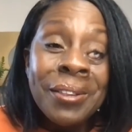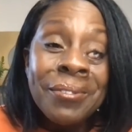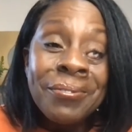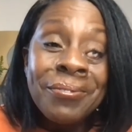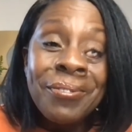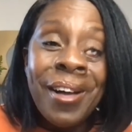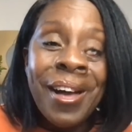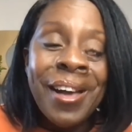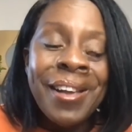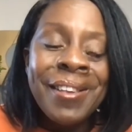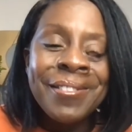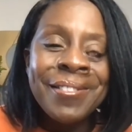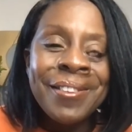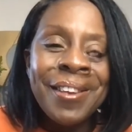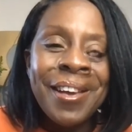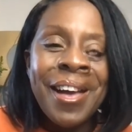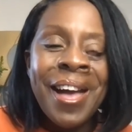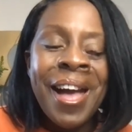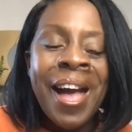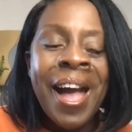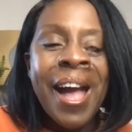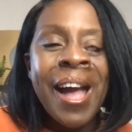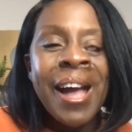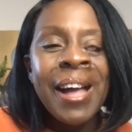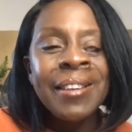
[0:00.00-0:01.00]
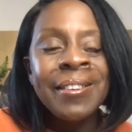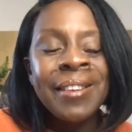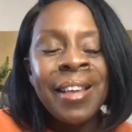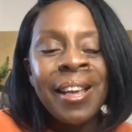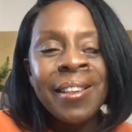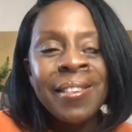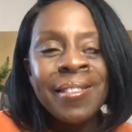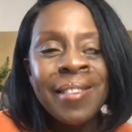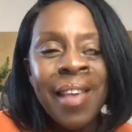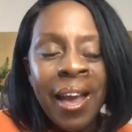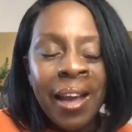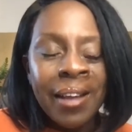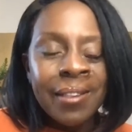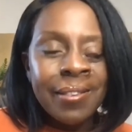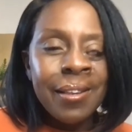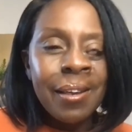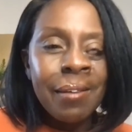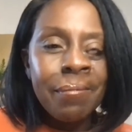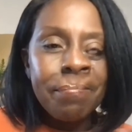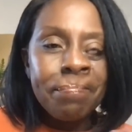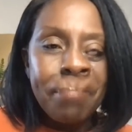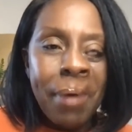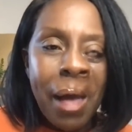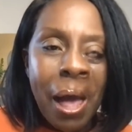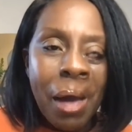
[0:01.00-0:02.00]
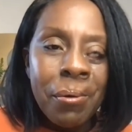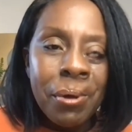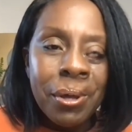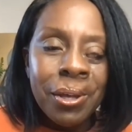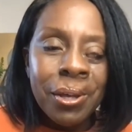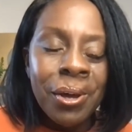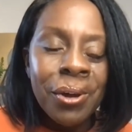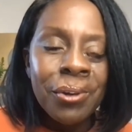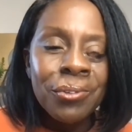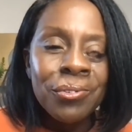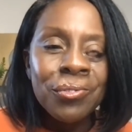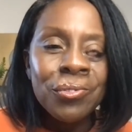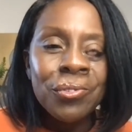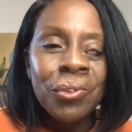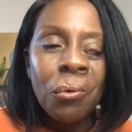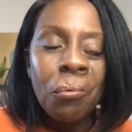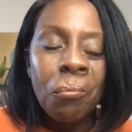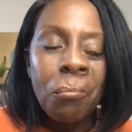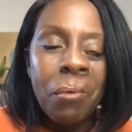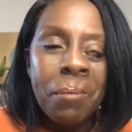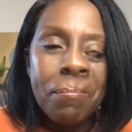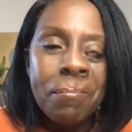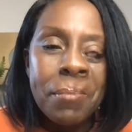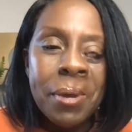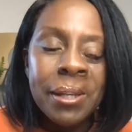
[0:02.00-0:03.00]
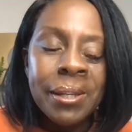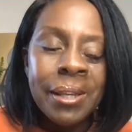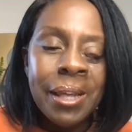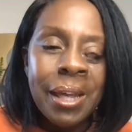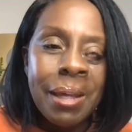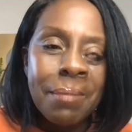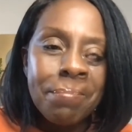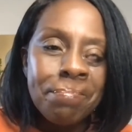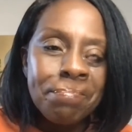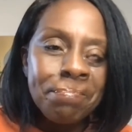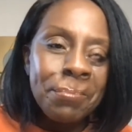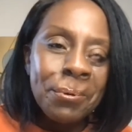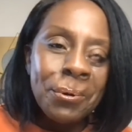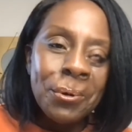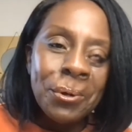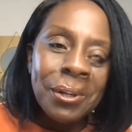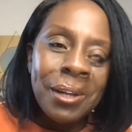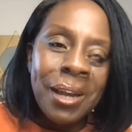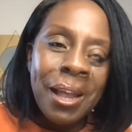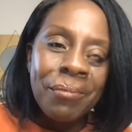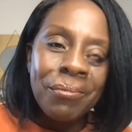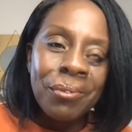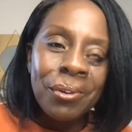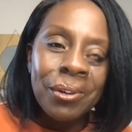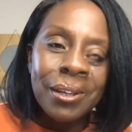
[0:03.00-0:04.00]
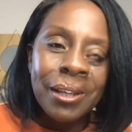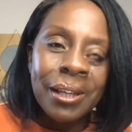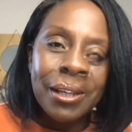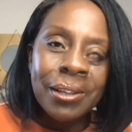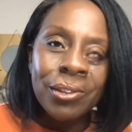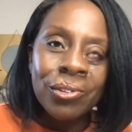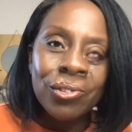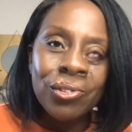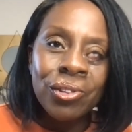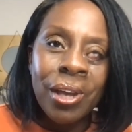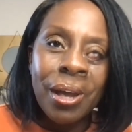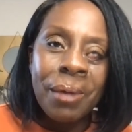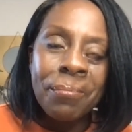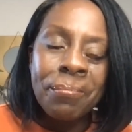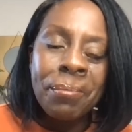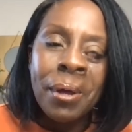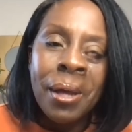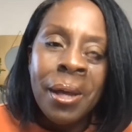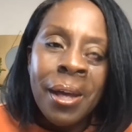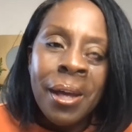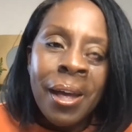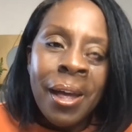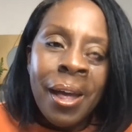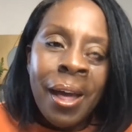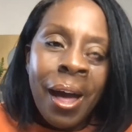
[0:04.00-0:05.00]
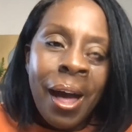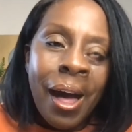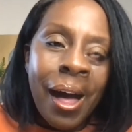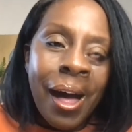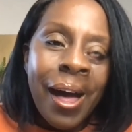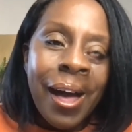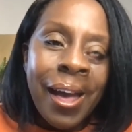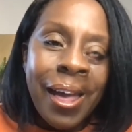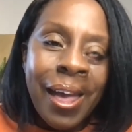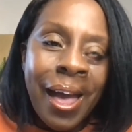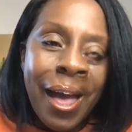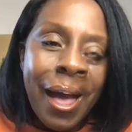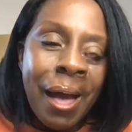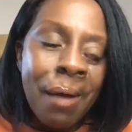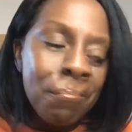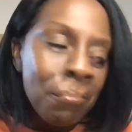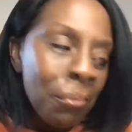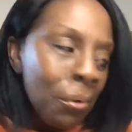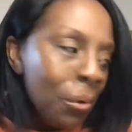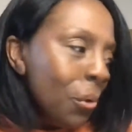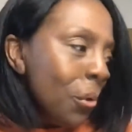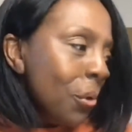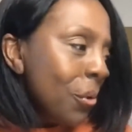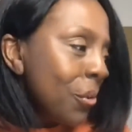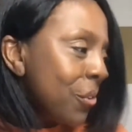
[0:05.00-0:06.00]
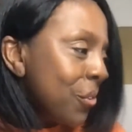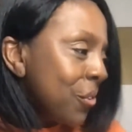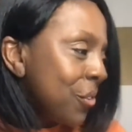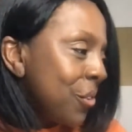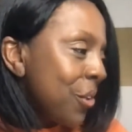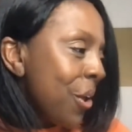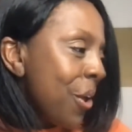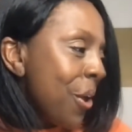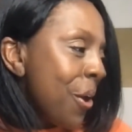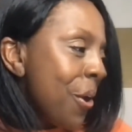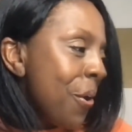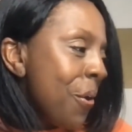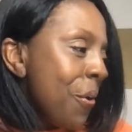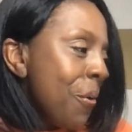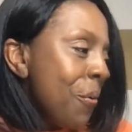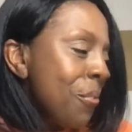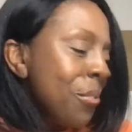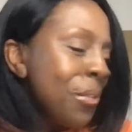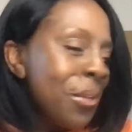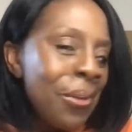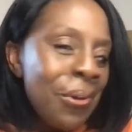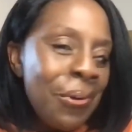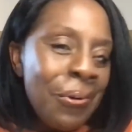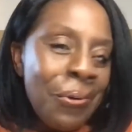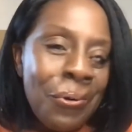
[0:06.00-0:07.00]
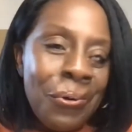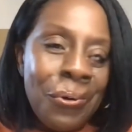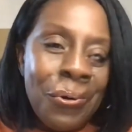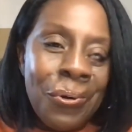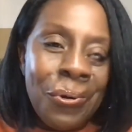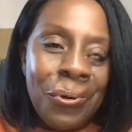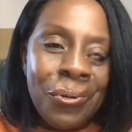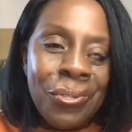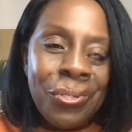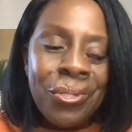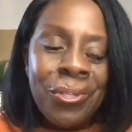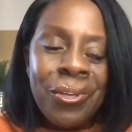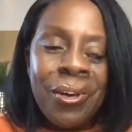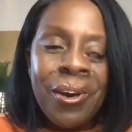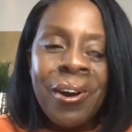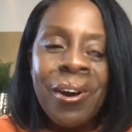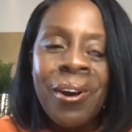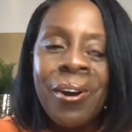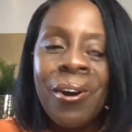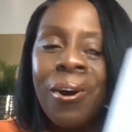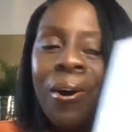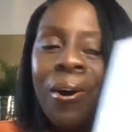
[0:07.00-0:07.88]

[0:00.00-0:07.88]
advisor, and executive power coach to women in board level leadership. I am also the author